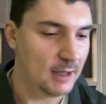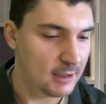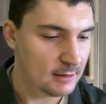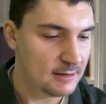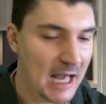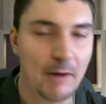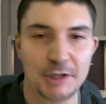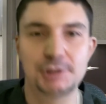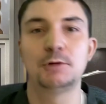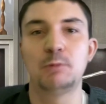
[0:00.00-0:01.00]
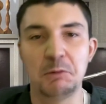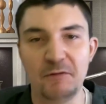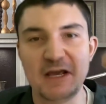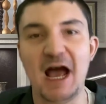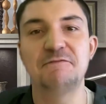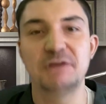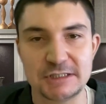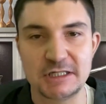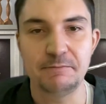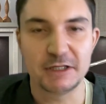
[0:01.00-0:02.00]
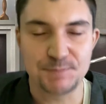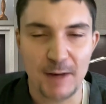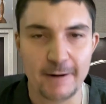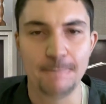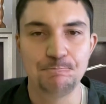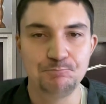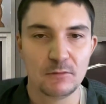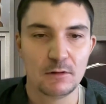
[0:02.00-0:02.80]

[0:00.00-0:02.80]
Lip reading: Like, now I should have went with the obvious team that's better.